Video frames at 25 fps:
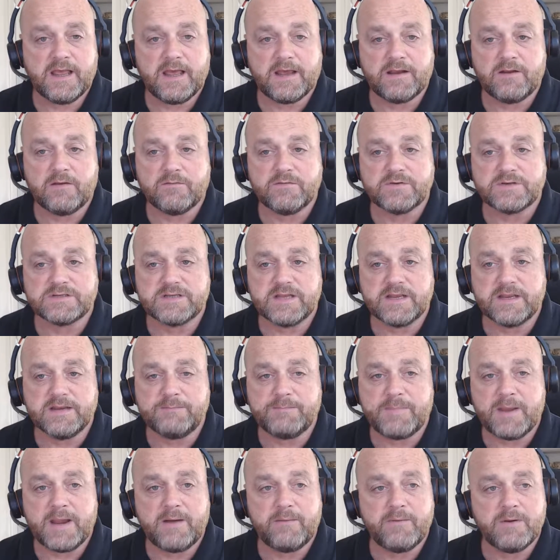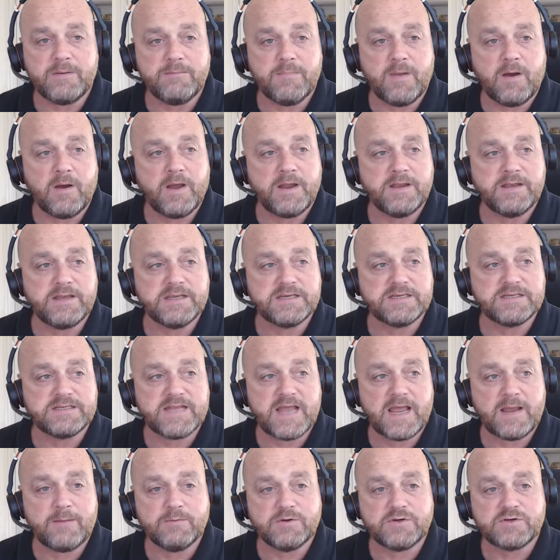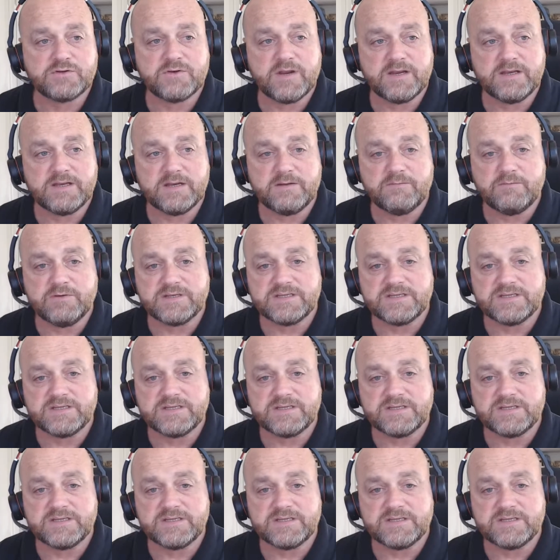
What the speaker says: and obviously bear in mind this downward trending